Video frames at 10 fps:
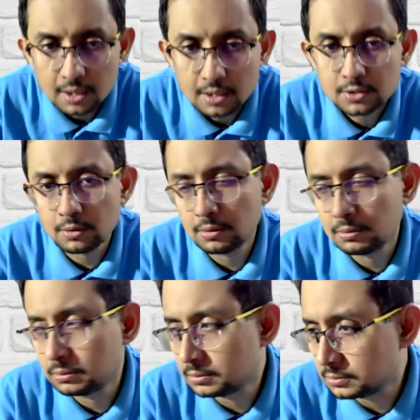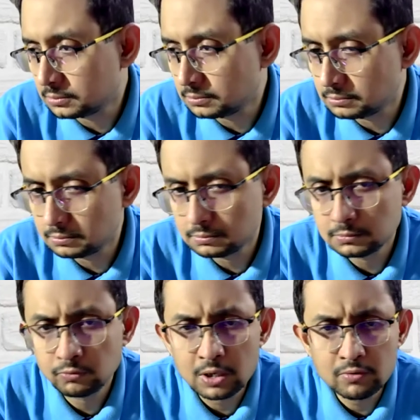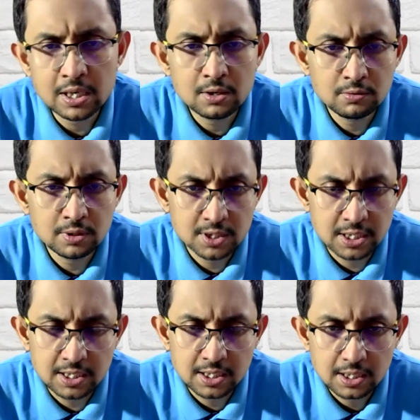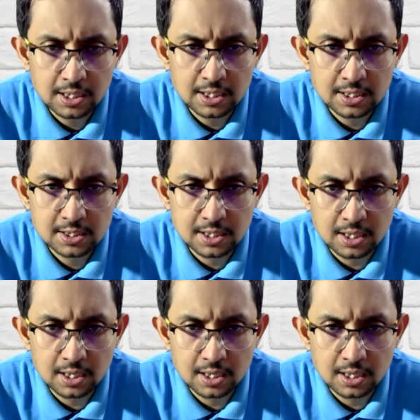So what we can do instead is